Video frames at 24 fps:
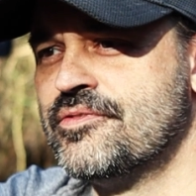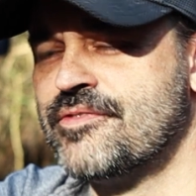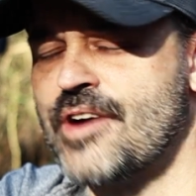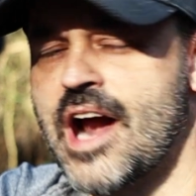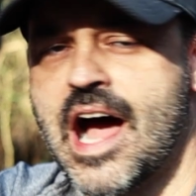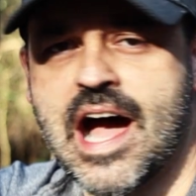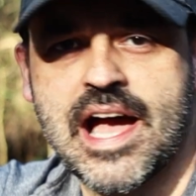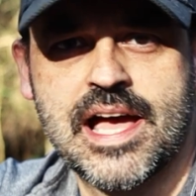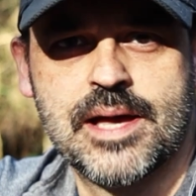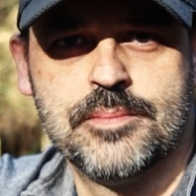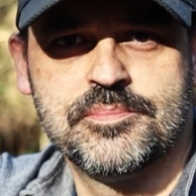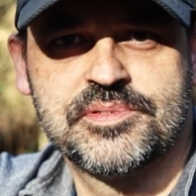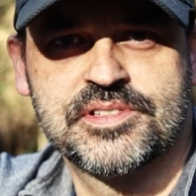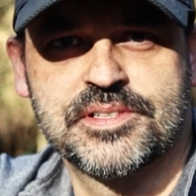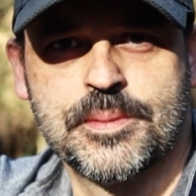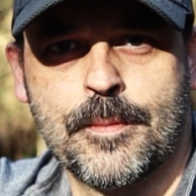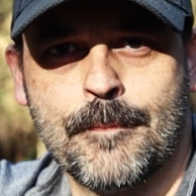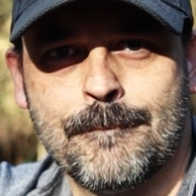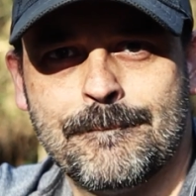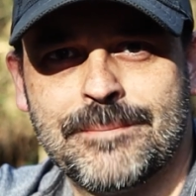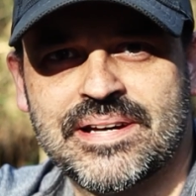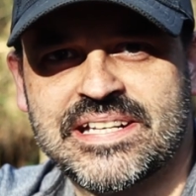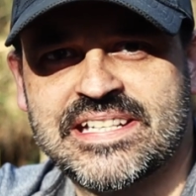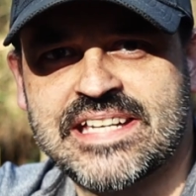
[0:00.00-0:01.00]
fry up
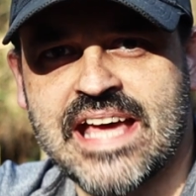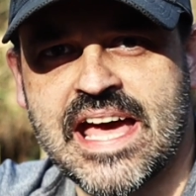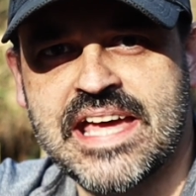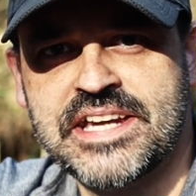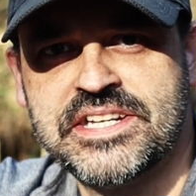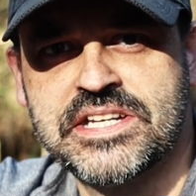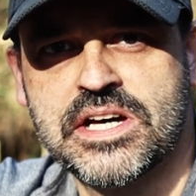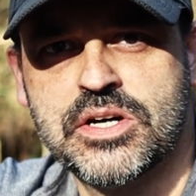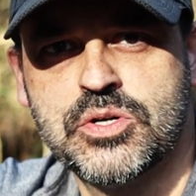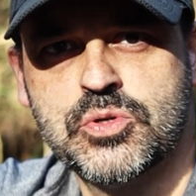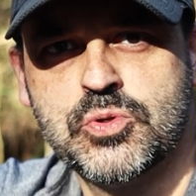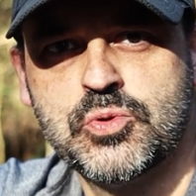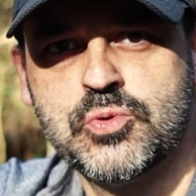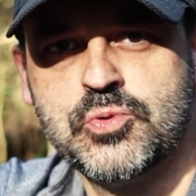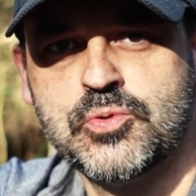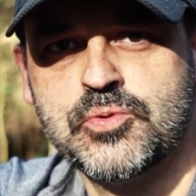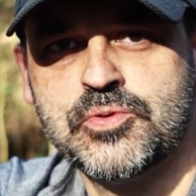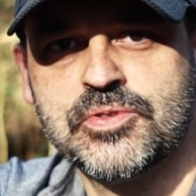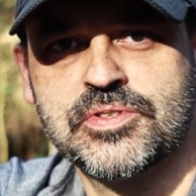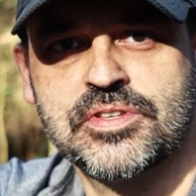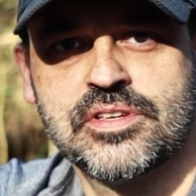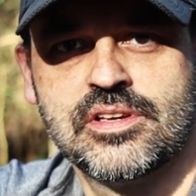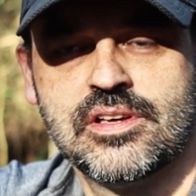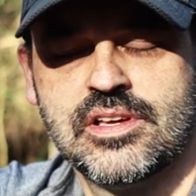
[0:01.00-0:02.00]
some
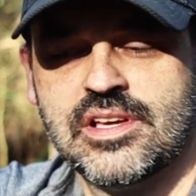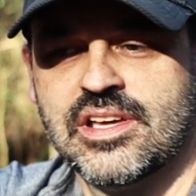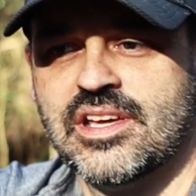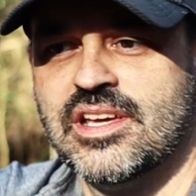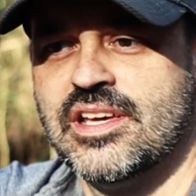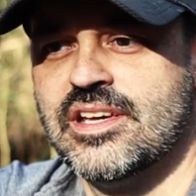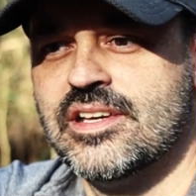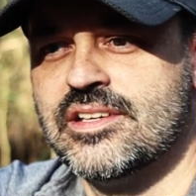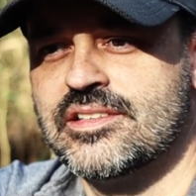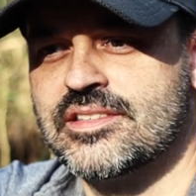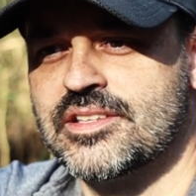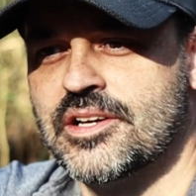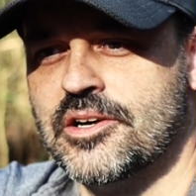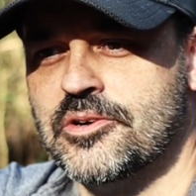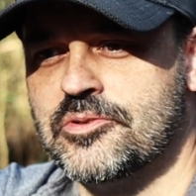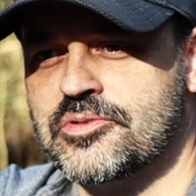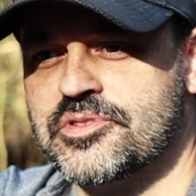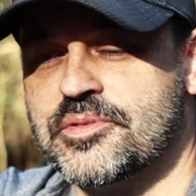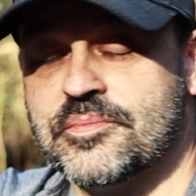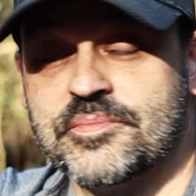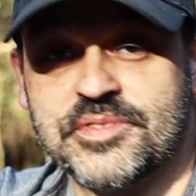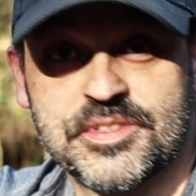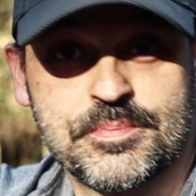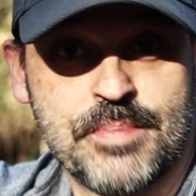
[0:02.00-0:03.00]
potatoes, so
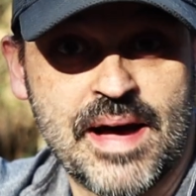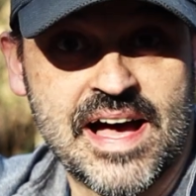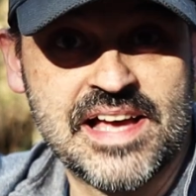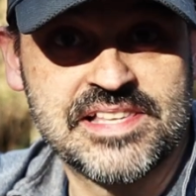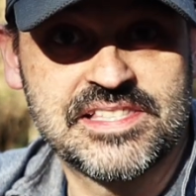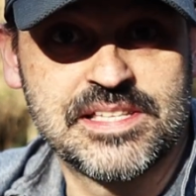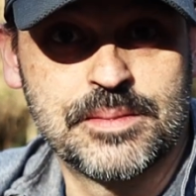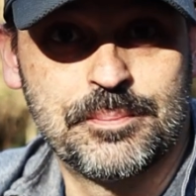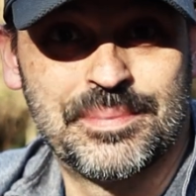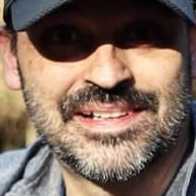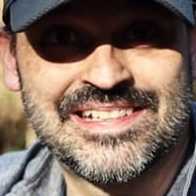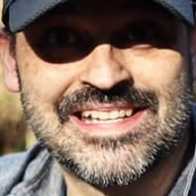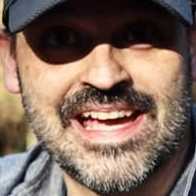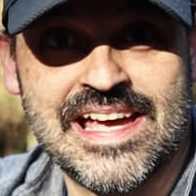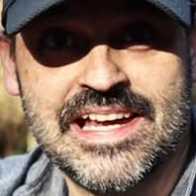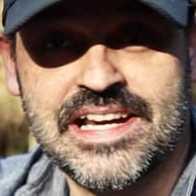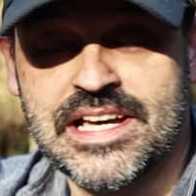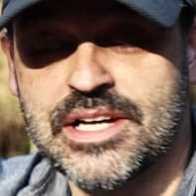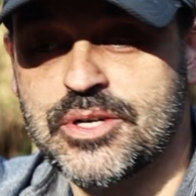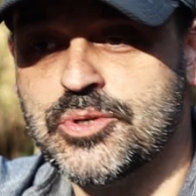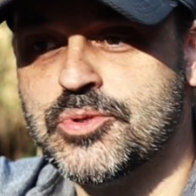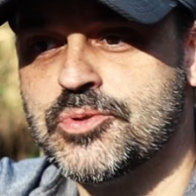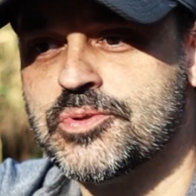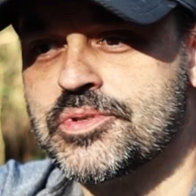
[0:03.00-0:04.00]
some spicy
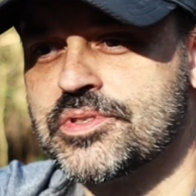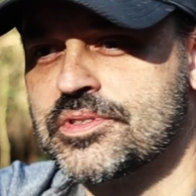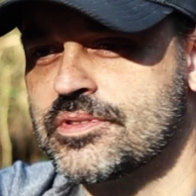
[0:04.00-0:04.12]
potatoes.